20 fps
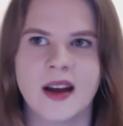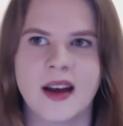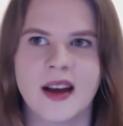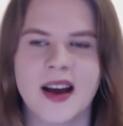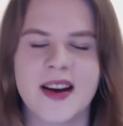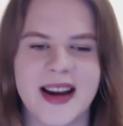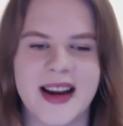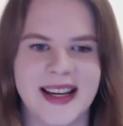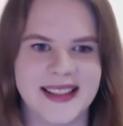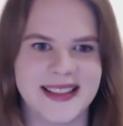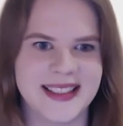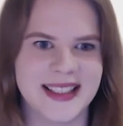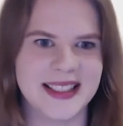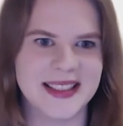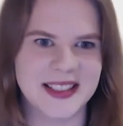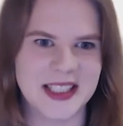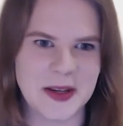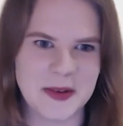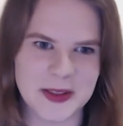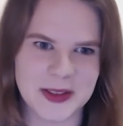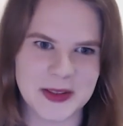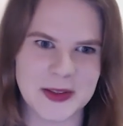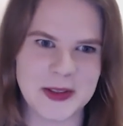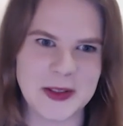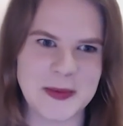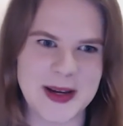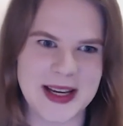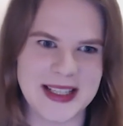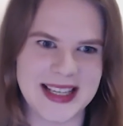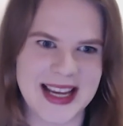All right, time to talk
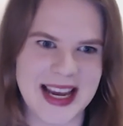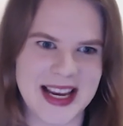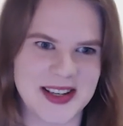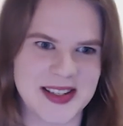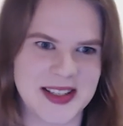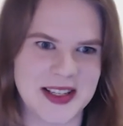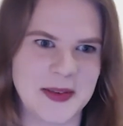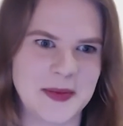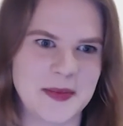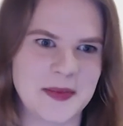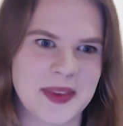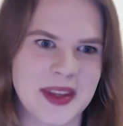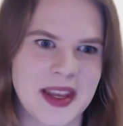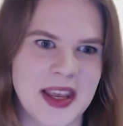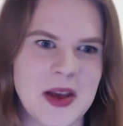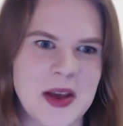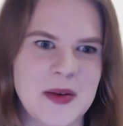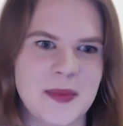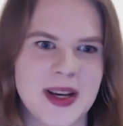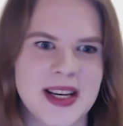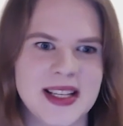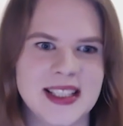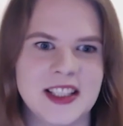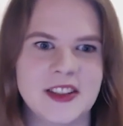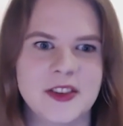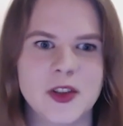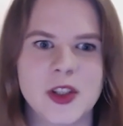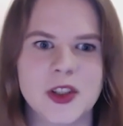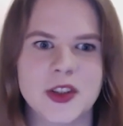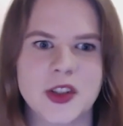about caching. By
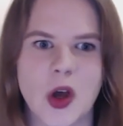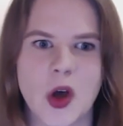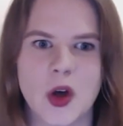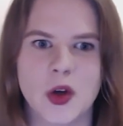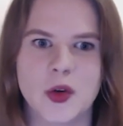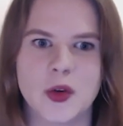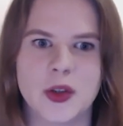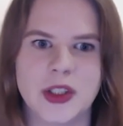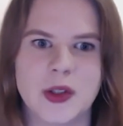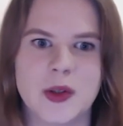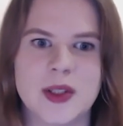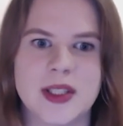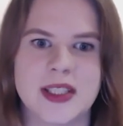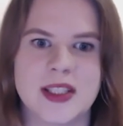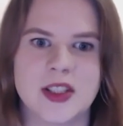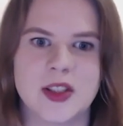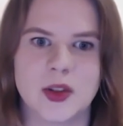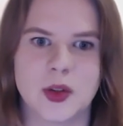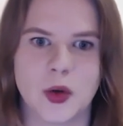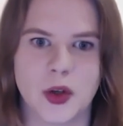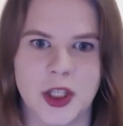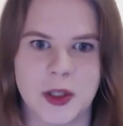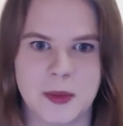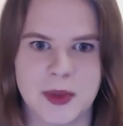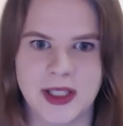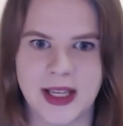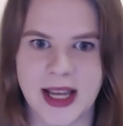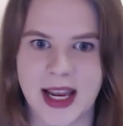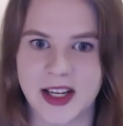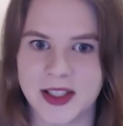default, urql uses
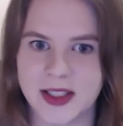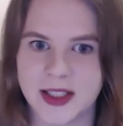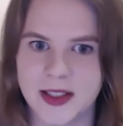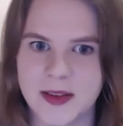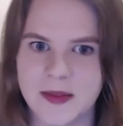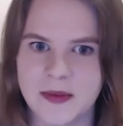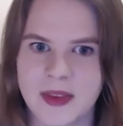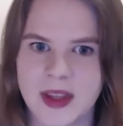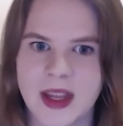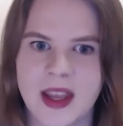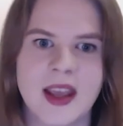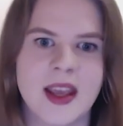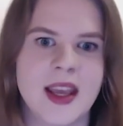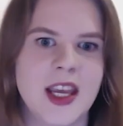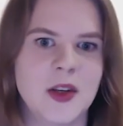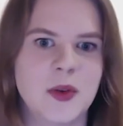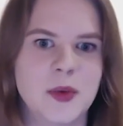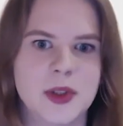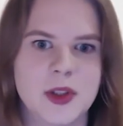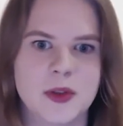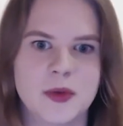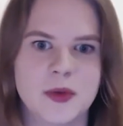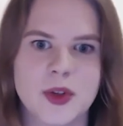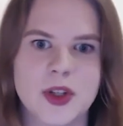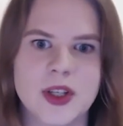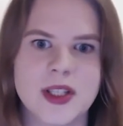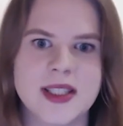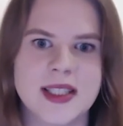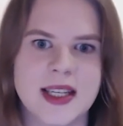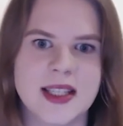document caching. It will
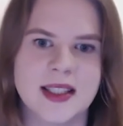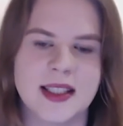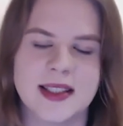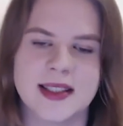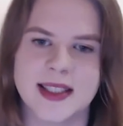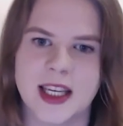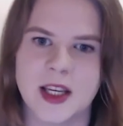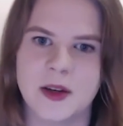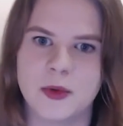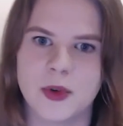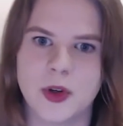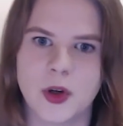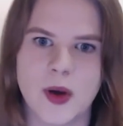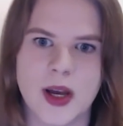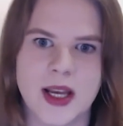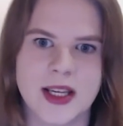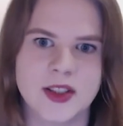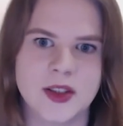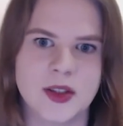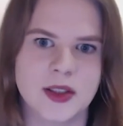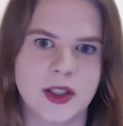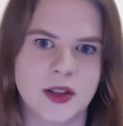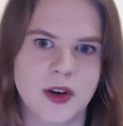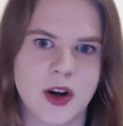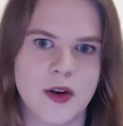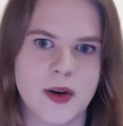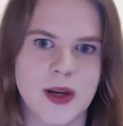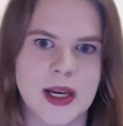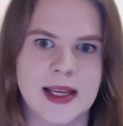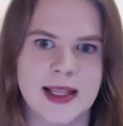avoid sending the same request to the
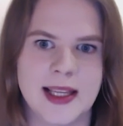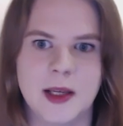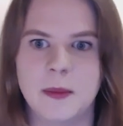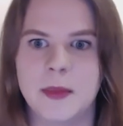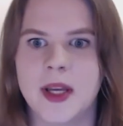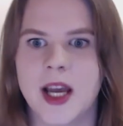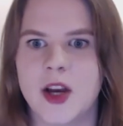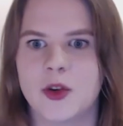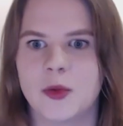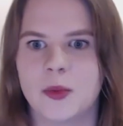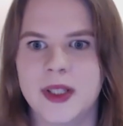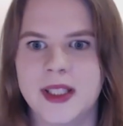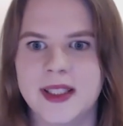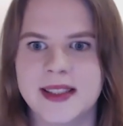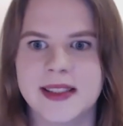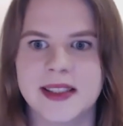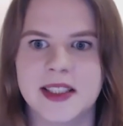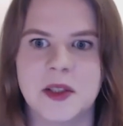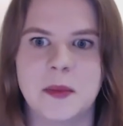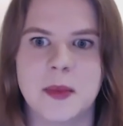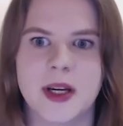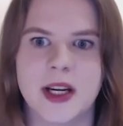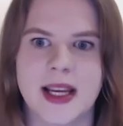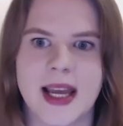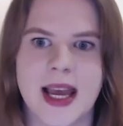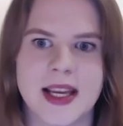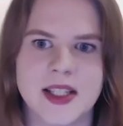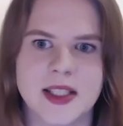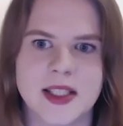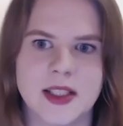GraphQL A P I repeatedly by
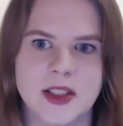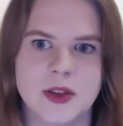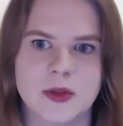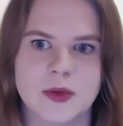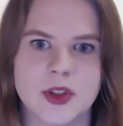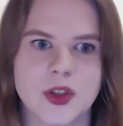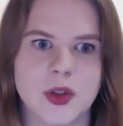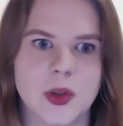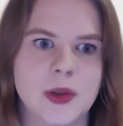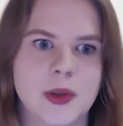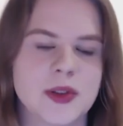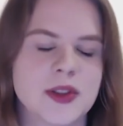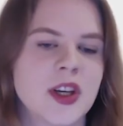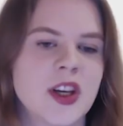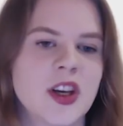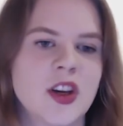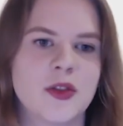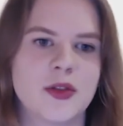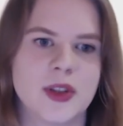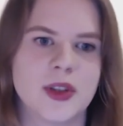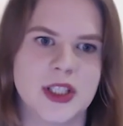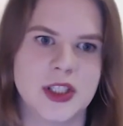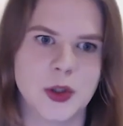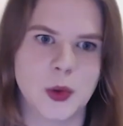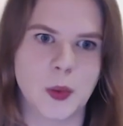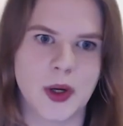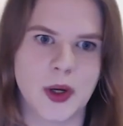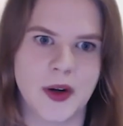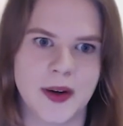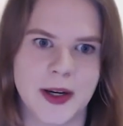caching the result for each
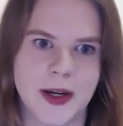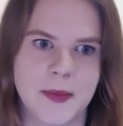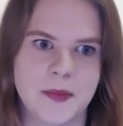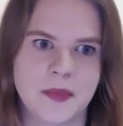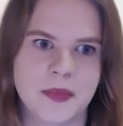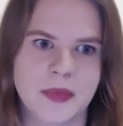query.